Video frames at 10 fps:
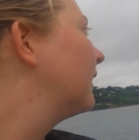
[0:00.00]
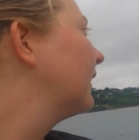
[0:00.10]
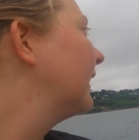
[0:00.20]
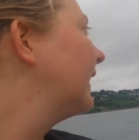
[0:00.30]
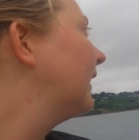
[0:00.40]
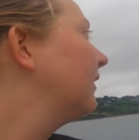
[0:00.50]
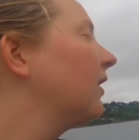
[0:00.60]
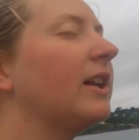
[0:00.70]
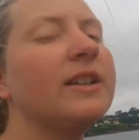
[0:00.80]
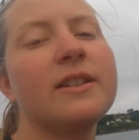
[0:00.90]
Yeah,
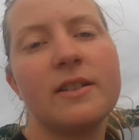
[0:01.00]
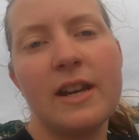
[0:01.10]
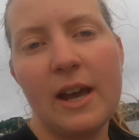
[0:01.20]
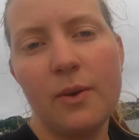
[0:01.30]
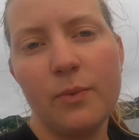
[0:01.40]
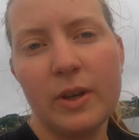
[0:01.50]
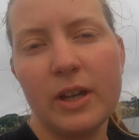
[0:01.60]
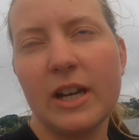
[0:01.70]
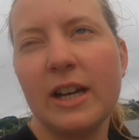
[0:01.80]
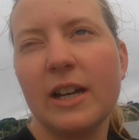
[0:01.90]
and now
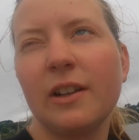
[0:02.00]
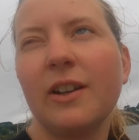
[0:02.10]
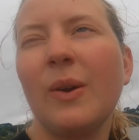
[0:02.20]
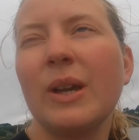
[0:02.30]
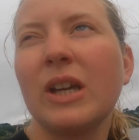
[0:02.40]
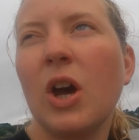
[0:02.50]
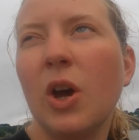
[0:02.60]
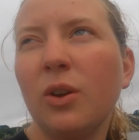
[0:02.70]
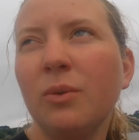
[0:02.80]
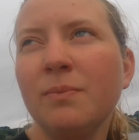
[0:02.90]
we are going
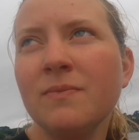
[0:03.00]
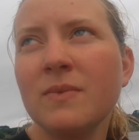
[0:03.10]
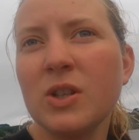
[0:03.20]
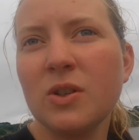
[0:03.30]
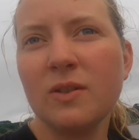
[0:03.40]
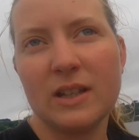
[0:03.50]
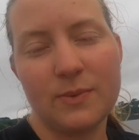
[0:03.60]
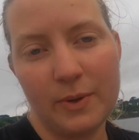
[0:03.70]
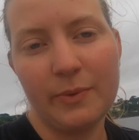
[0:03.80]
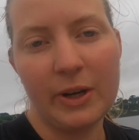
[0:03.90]
home soon. That's
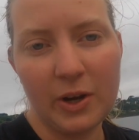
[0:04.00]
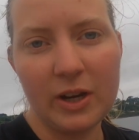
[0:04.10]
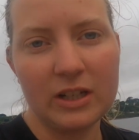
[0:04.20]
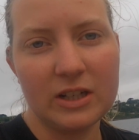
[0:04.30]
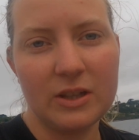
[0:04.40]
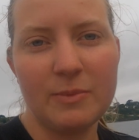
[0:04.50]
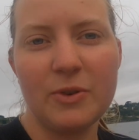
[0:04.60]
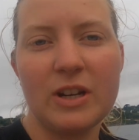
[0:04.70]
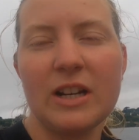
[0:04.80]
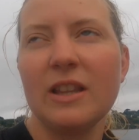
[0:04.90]
why we're going into the
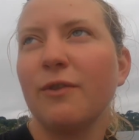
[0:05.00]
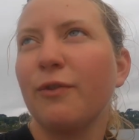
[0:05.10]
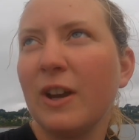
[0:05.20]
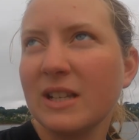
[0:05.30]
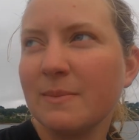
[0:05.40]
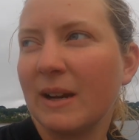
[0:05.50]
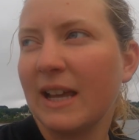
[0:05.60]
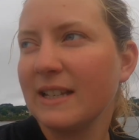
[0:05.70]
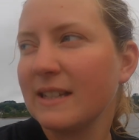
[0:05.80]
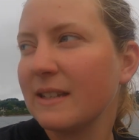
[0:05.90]
marina in the first
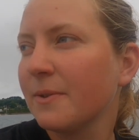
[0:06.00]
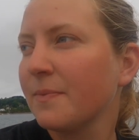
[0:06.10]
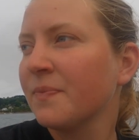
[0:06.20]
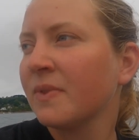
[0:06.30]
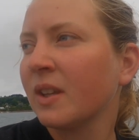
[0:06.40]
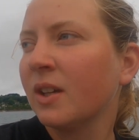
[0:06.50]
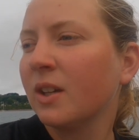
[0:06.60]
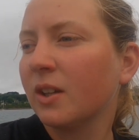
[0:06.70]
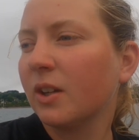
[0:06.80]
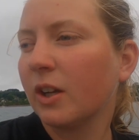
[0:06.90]
place.
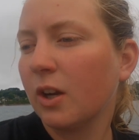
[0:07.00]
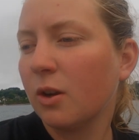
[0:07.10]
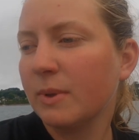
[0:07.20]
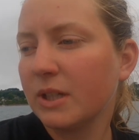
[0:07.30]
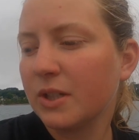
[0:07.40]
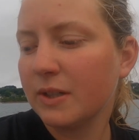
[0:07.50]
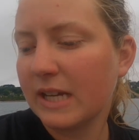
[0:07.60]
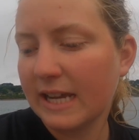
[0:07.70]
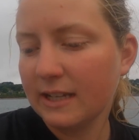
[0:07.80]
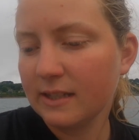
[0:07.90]
Going home in 2
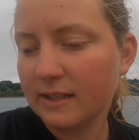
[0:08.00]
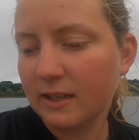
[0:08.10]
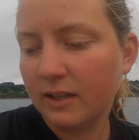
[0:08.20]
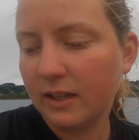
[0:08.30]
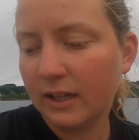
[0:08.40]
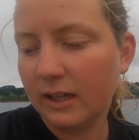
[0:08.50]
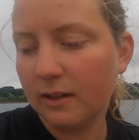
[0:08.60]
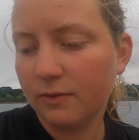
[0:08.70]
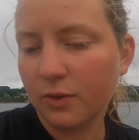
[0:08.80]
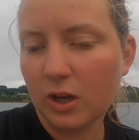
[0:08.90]
days
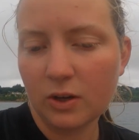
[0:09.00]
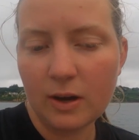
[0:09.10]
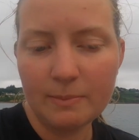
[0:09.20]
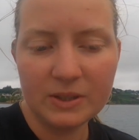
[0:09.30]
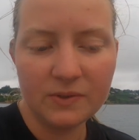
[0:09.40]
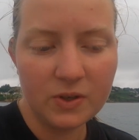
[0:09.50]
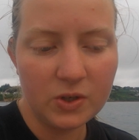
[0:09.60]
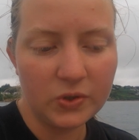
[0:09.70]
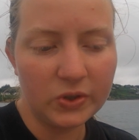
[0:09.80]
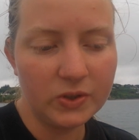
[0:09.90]
for our grandma's
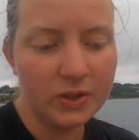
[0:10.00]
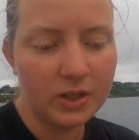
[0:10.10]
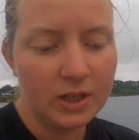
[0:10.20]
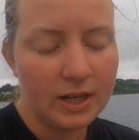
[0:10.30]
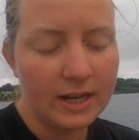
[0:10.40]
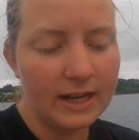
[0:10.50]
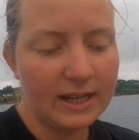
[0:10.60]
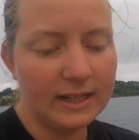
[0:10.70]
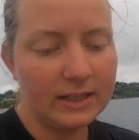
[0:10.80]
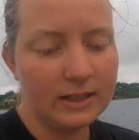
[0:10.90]
funeral.
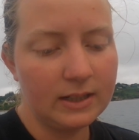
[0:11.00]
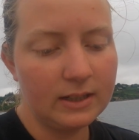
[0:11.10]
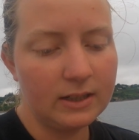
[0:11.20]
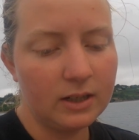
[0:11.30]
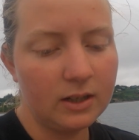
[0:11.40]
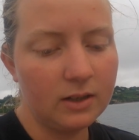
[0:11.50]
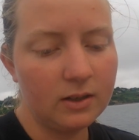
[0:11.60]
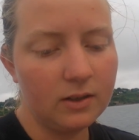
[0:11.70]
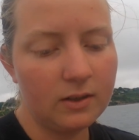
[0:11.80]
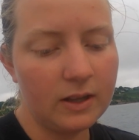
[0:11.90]
and
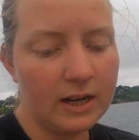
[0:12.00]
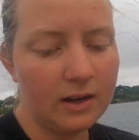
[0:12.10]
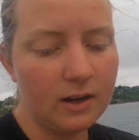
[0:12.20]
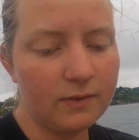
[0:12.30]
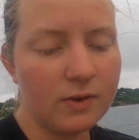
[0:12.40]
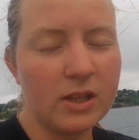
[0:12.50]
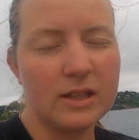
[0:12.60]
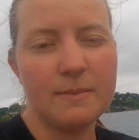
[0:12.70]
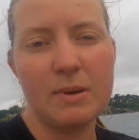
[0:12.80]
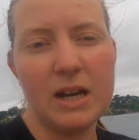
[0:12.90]
then I've got
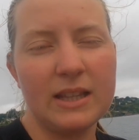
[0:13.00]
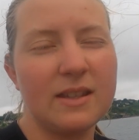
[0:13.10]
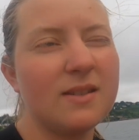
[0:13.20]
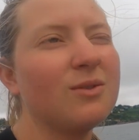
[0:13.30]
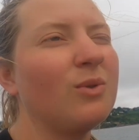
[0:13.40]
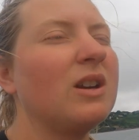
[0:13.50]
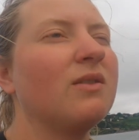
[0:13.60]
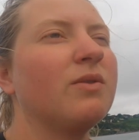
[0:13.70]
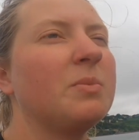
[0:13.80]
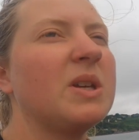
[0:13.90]
some parts waiting
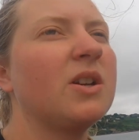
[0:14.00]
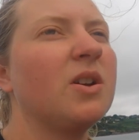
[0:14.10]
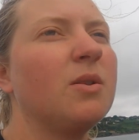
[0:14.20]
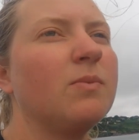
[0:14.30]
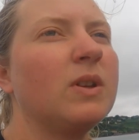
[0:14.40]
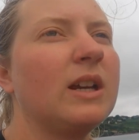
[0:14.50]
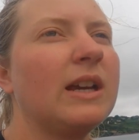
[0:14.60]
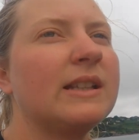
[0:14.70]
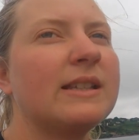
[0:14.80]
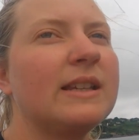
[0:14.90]
for me at home that I
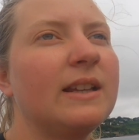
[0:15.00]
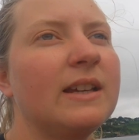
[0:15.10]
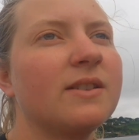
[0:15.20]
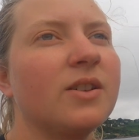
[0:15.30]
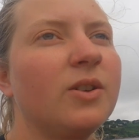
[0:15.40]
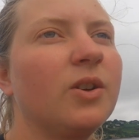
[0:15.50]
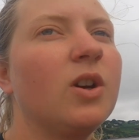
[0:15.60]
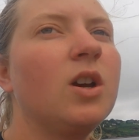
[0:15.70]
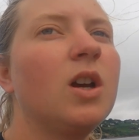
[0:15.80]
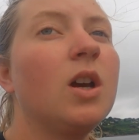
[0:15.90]
had there, so
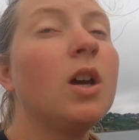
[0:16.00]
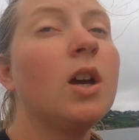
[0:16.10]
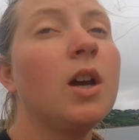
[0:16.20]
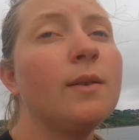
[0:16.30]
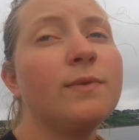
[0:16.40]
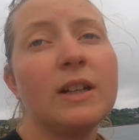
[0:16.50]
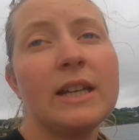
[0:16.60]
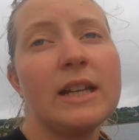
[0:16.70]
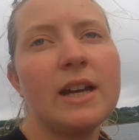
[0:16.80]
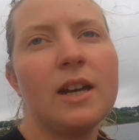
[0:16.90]

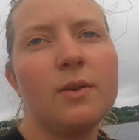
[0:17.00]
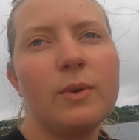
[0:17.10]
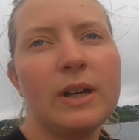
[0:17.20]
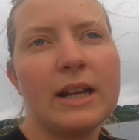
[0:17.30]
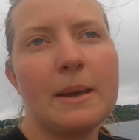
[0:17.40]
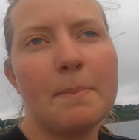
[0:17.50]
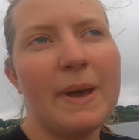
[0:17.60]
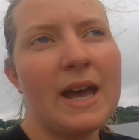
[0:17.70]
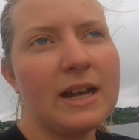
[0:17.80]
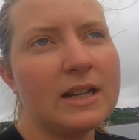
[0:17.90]
hopefully when I get
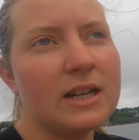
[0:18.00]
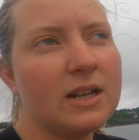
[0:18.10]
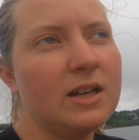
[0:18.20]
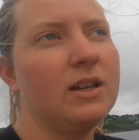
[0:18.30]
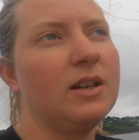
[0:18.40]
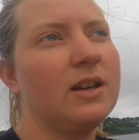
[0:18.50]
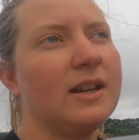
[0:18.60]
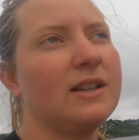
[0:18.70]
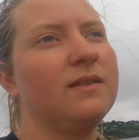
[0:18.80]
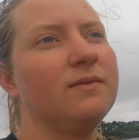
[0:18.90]
back I
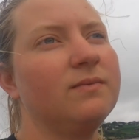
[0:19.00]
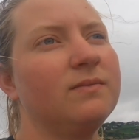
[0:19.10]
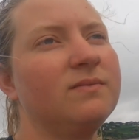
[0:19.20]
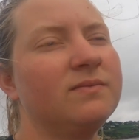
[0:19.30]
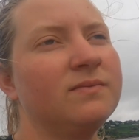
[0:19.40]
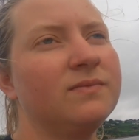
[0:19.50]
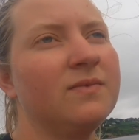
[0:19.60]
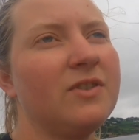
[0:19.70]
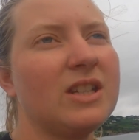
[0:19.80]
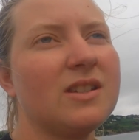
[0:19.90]
can
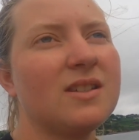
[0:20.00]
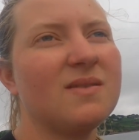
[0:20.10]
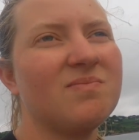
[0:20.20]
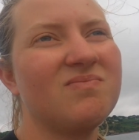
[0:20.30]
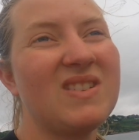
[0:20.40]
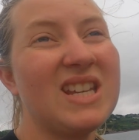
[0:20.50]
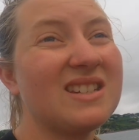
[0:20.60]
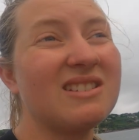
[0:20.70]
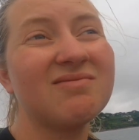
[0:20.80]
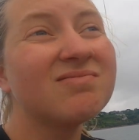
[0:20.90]
fix it.